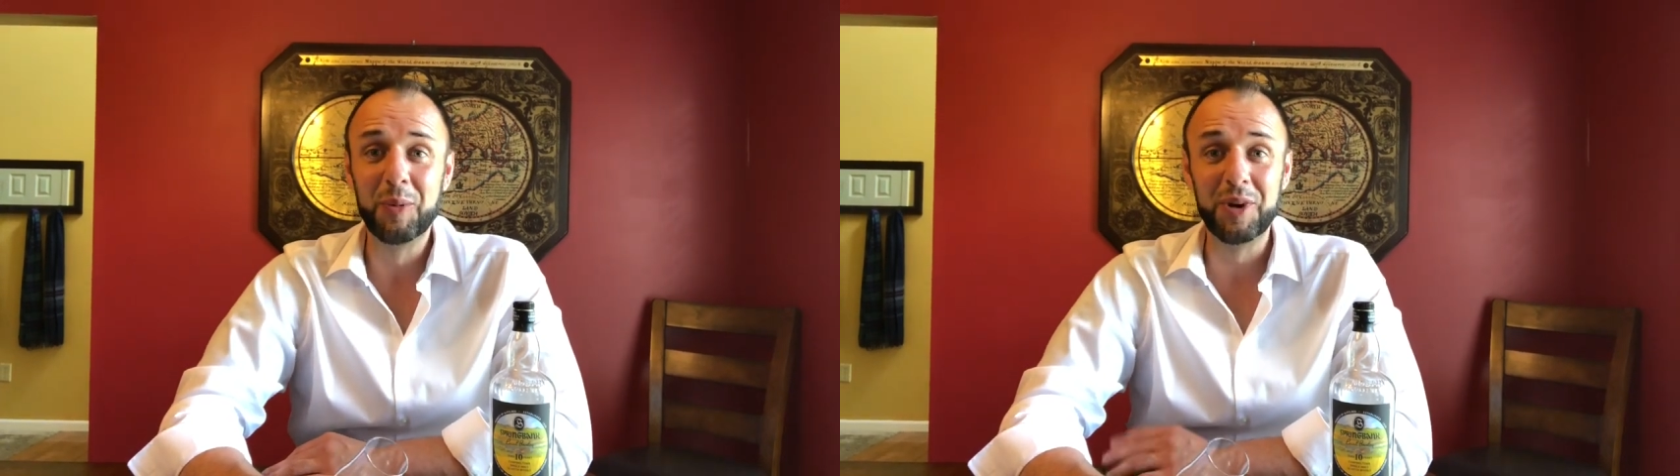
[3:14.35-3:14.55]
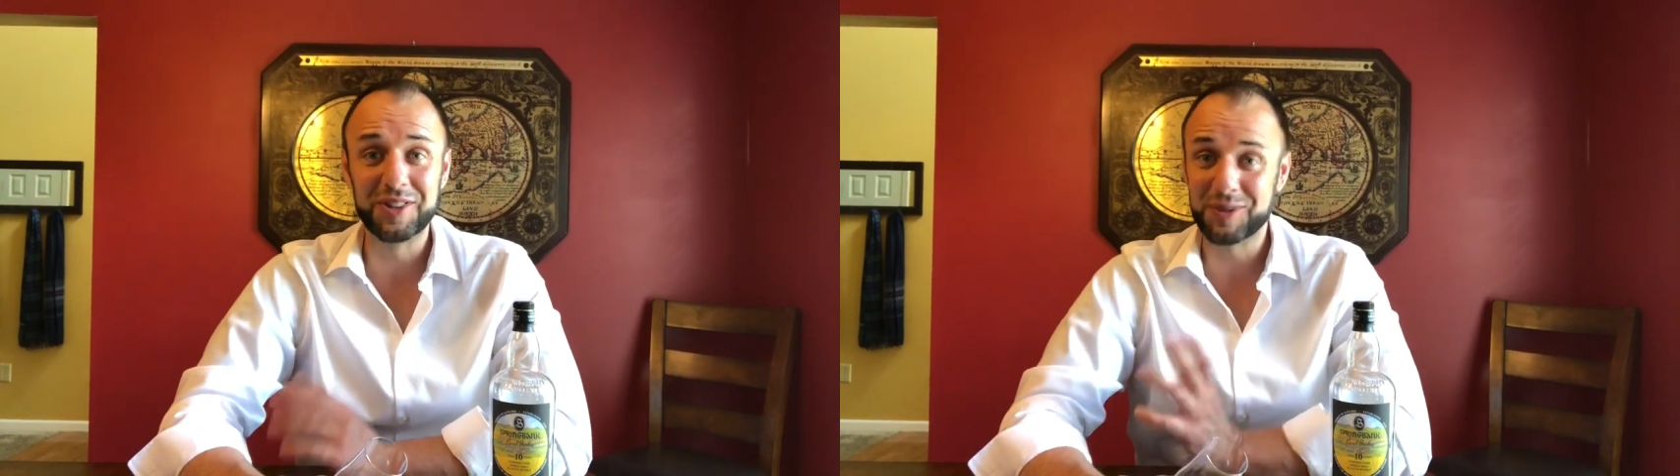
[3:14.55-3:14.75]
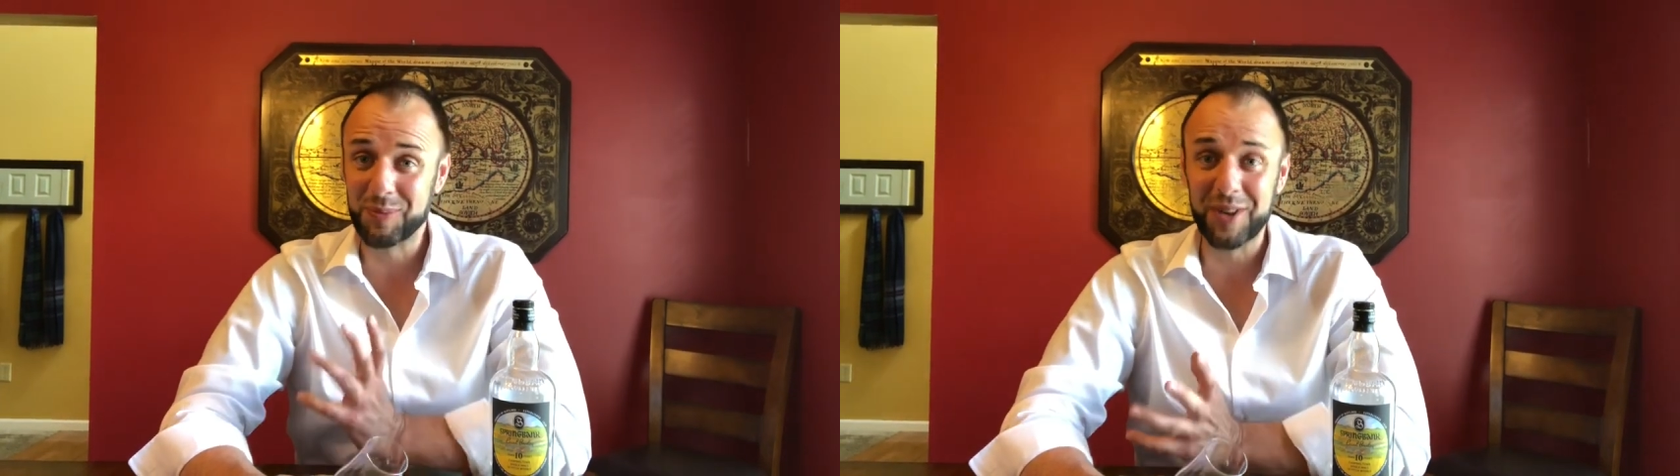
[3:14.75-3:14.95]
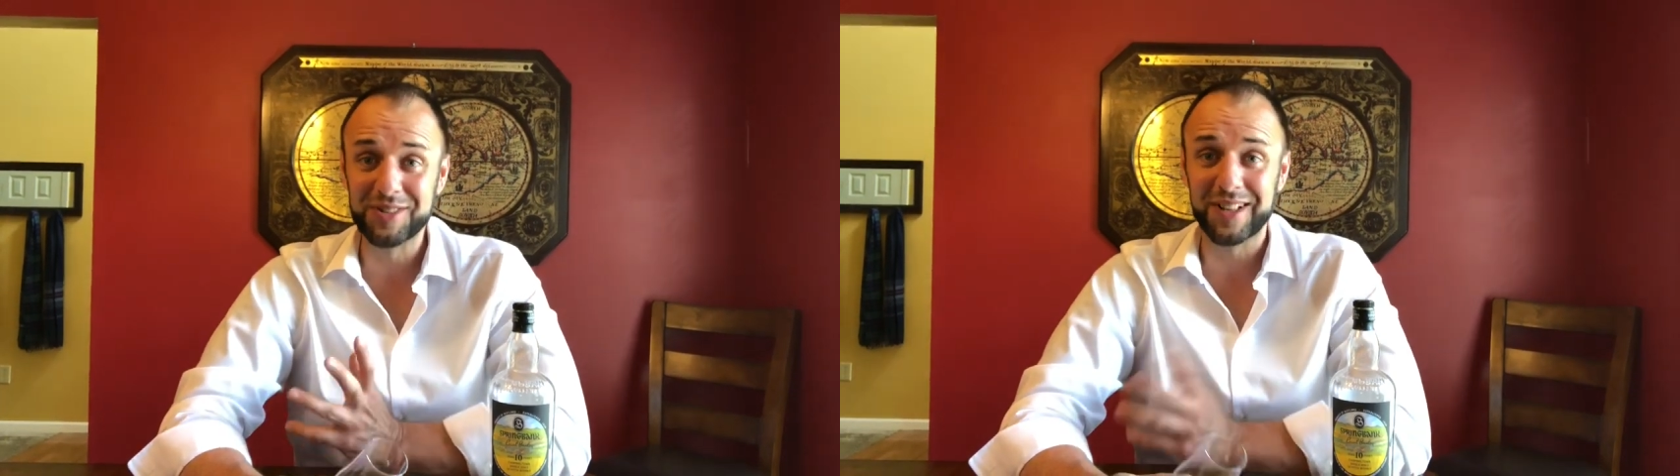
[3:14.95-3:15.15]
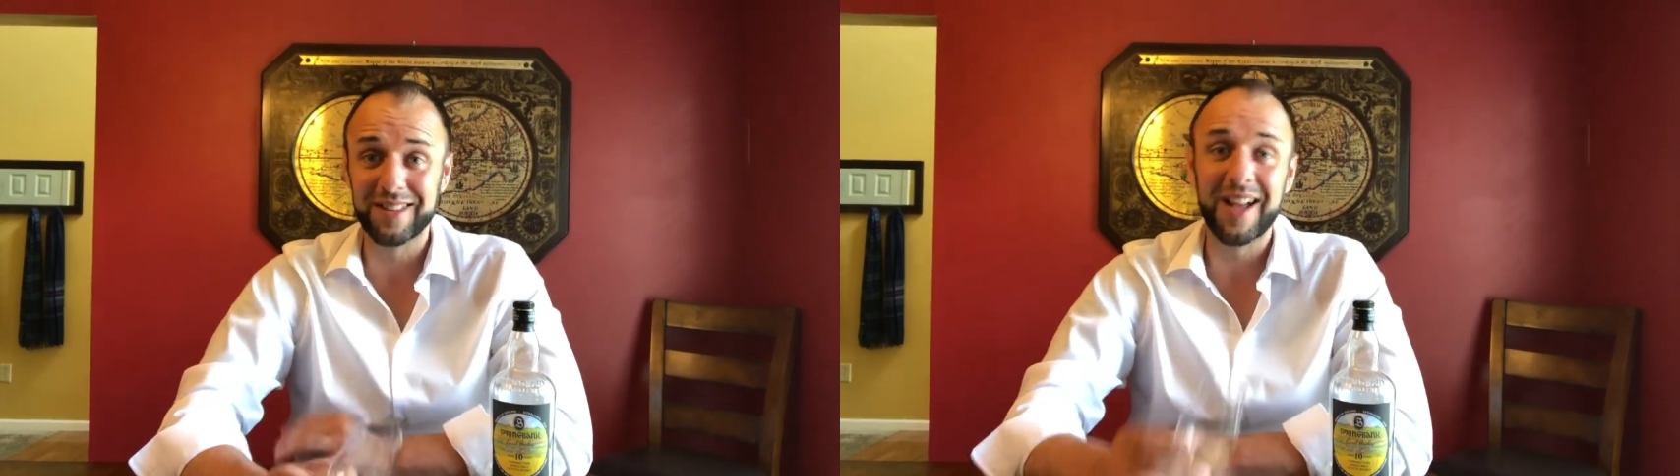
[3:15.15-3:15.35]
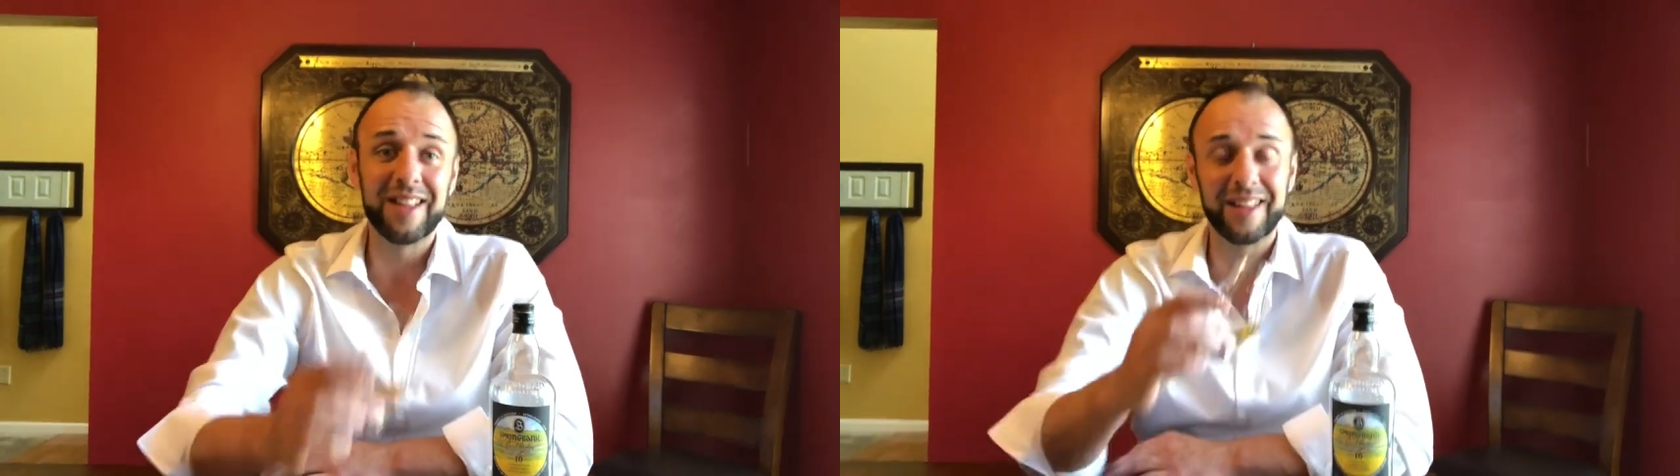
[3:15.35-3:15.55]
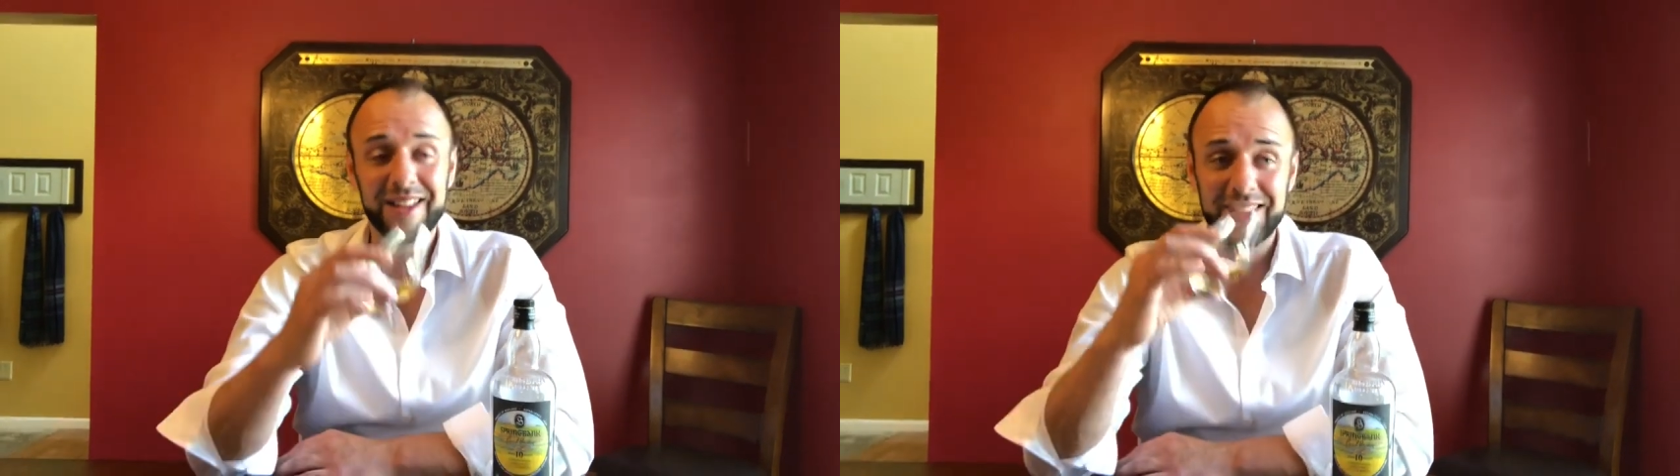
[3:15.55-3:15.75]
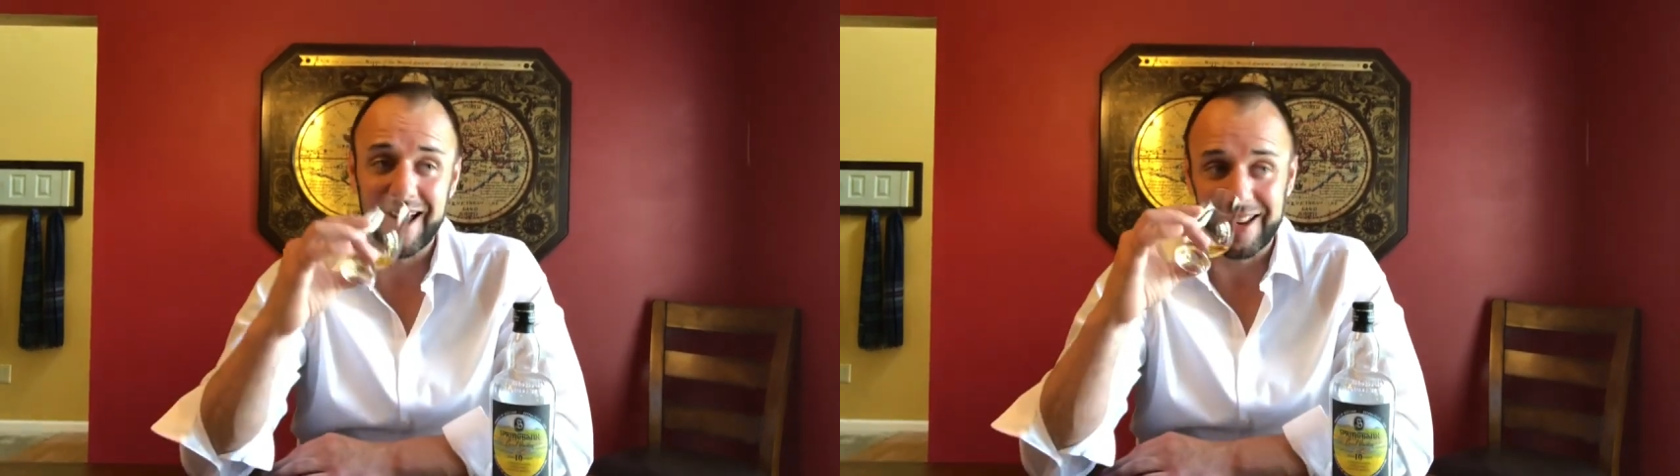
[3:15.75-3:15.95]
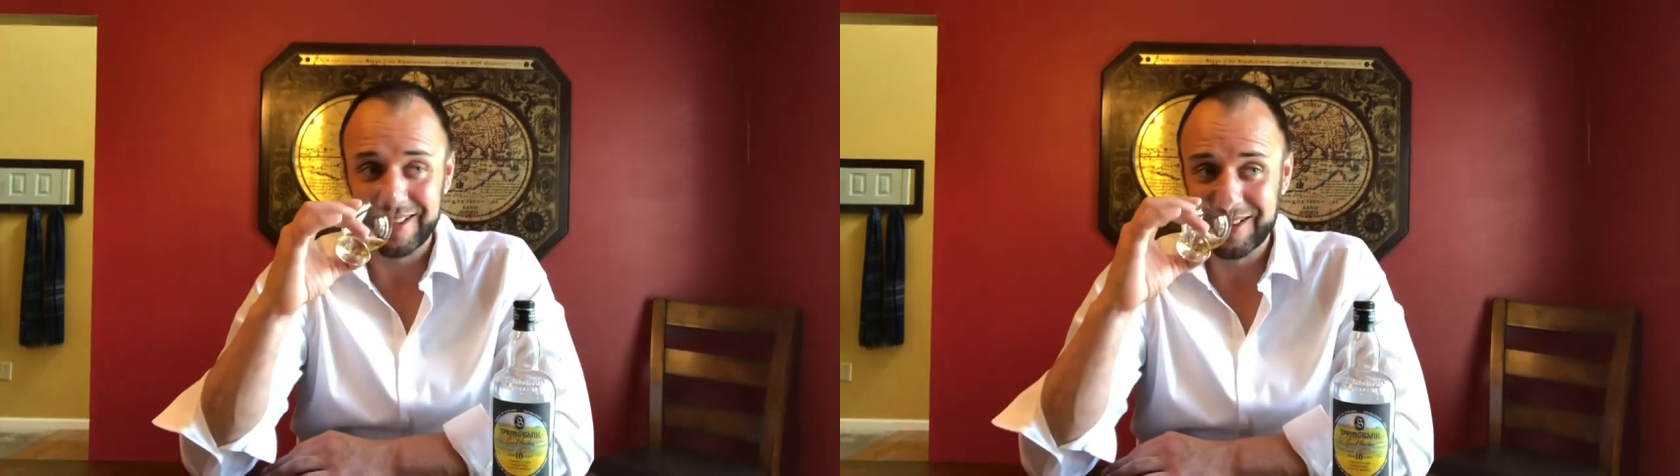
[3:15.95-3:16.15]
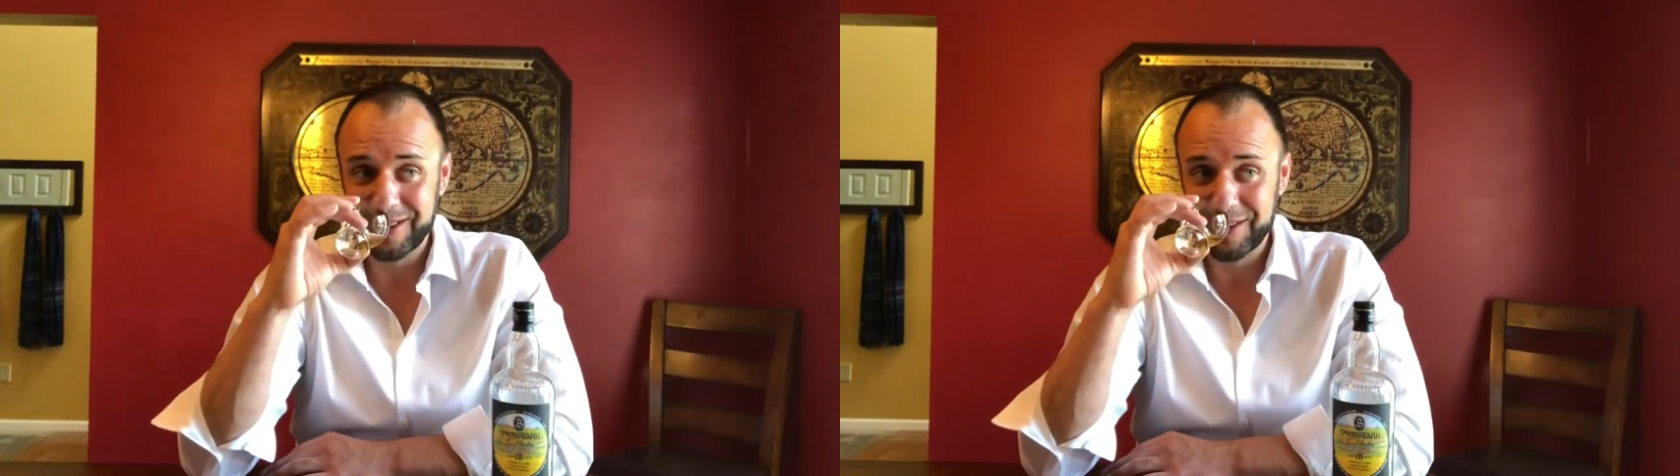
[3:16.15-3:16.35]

But it smells a lot like that.